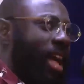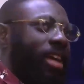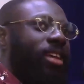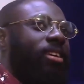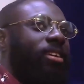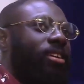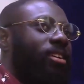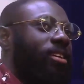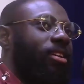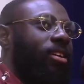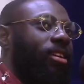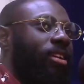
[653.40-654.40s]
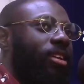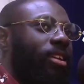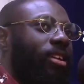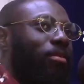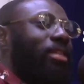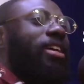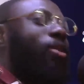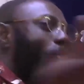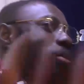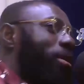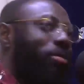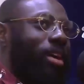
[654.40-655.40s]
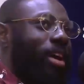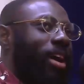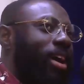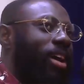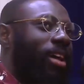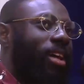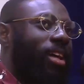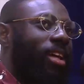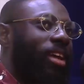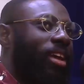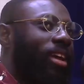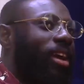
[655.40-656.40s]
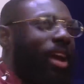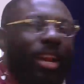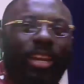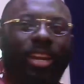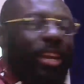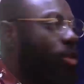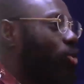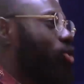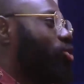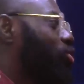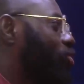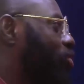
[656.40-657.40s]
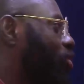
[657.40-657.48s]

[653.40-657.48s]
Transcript: Aye. But I'm called baby. I didn't know you was so.